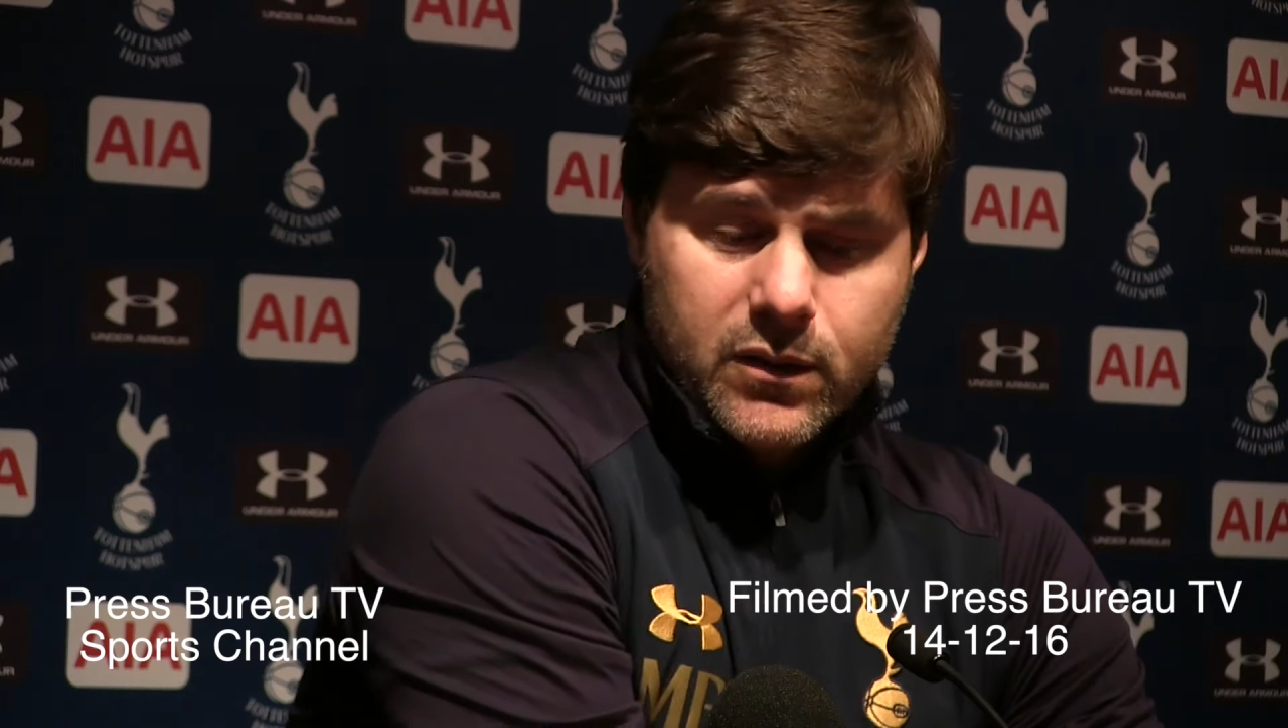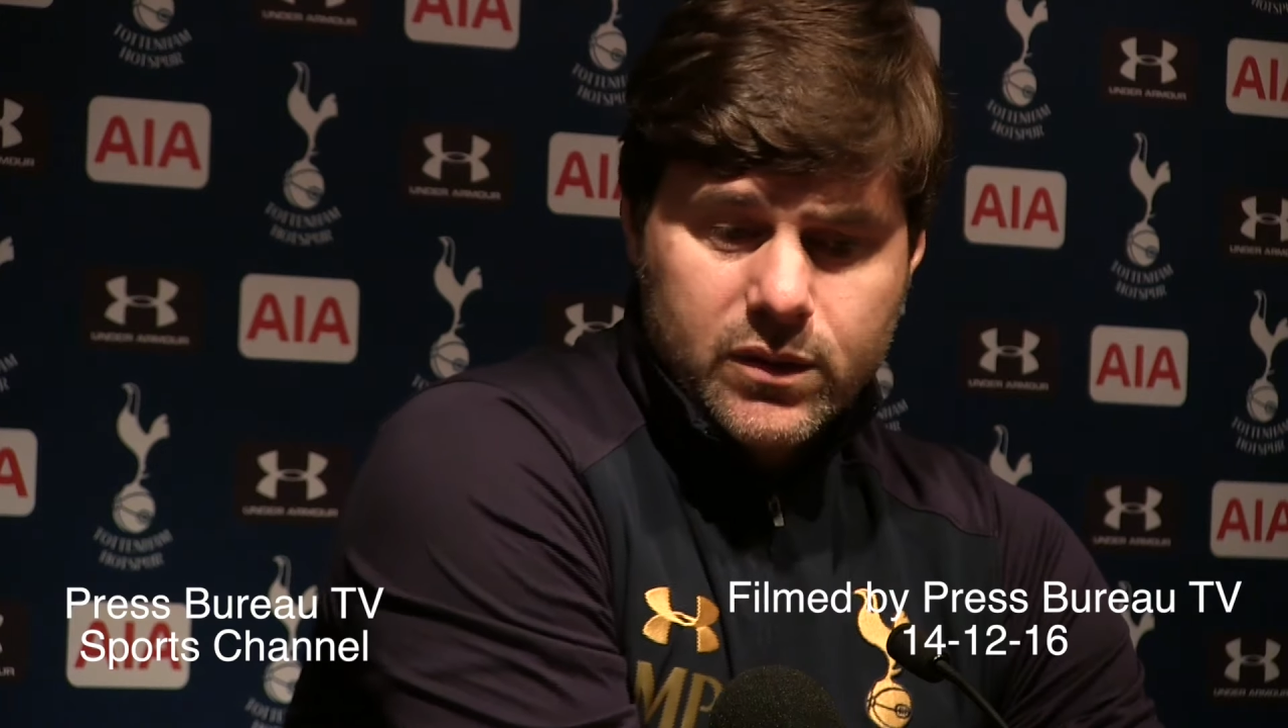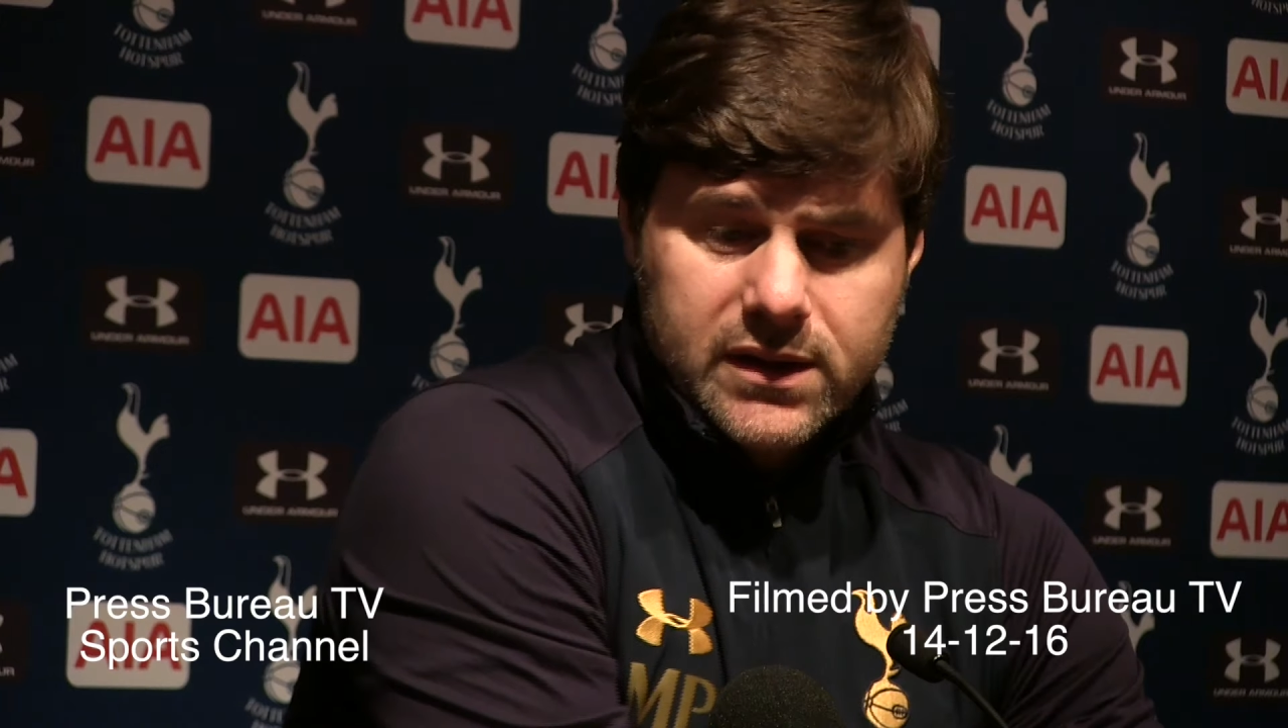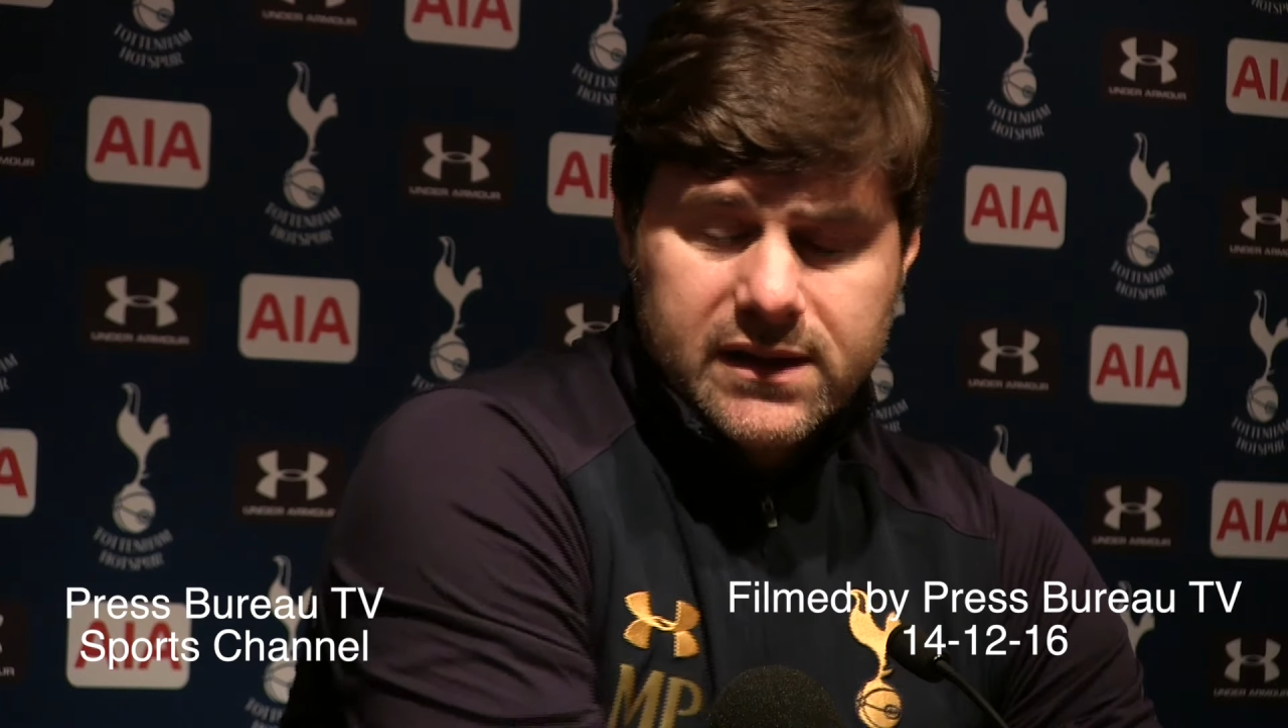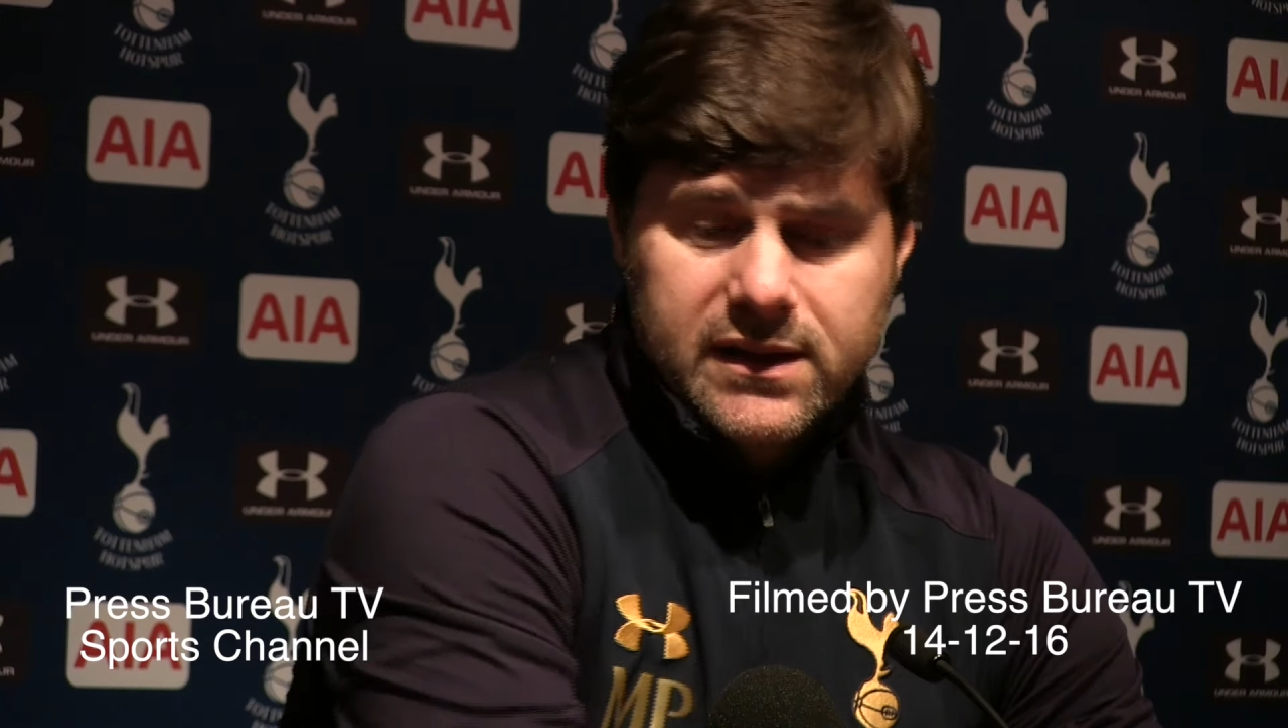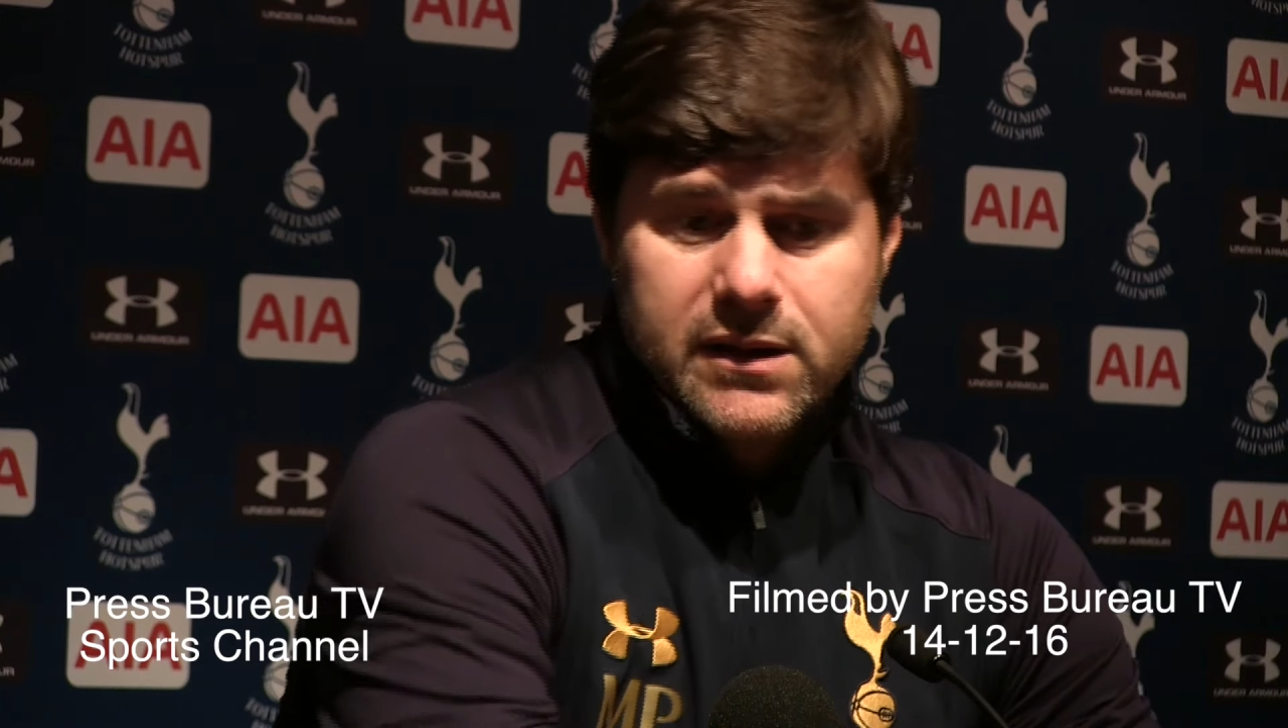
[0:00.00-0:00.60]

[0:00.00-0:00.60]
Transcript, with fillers: was a